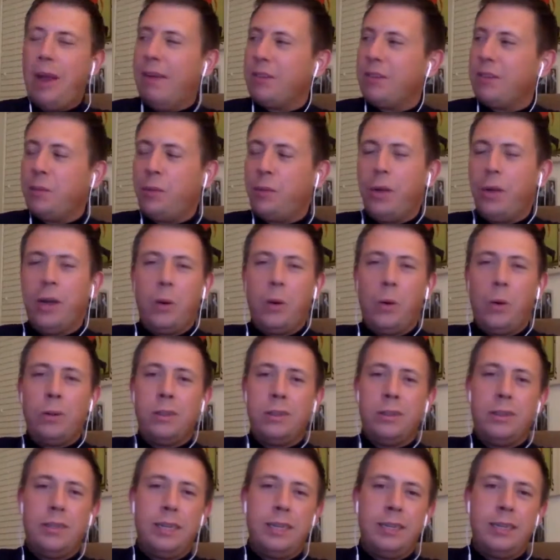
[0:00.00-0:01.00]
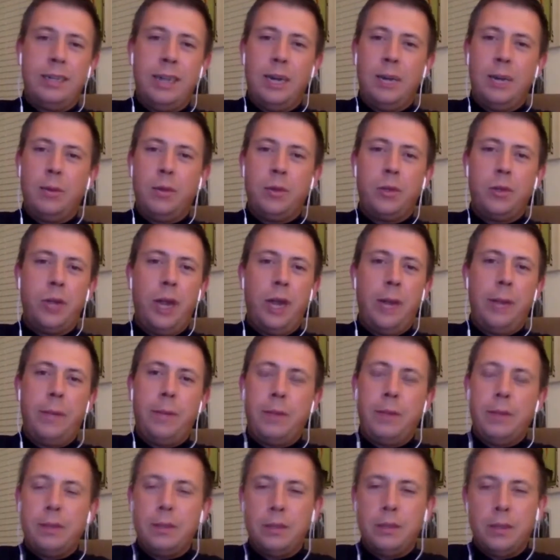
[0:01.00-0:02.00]
You have to play a course that's in terrible
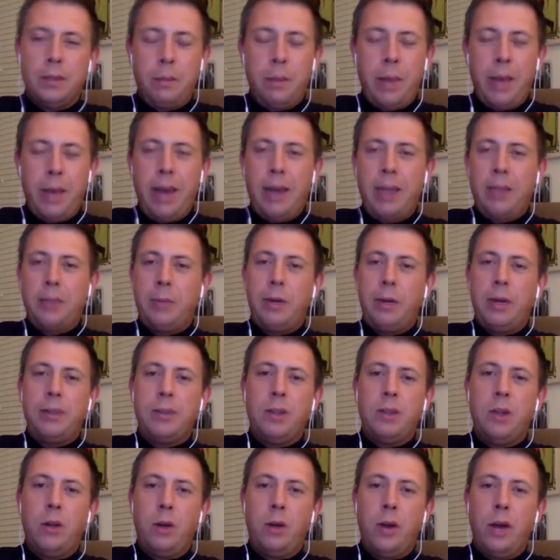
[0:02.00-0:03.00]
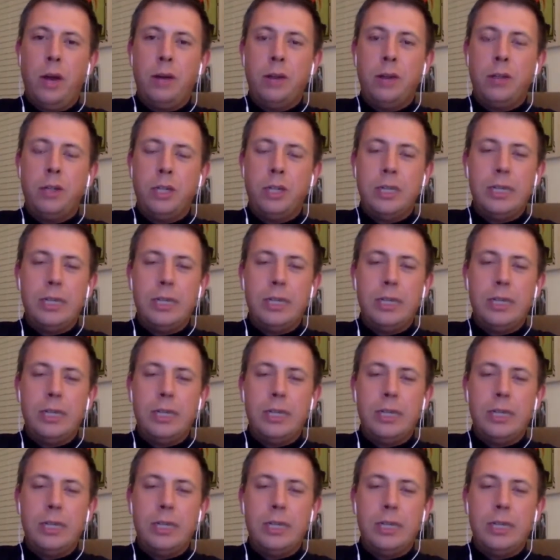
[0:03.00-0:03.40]
shape, that's just a bad experience all around.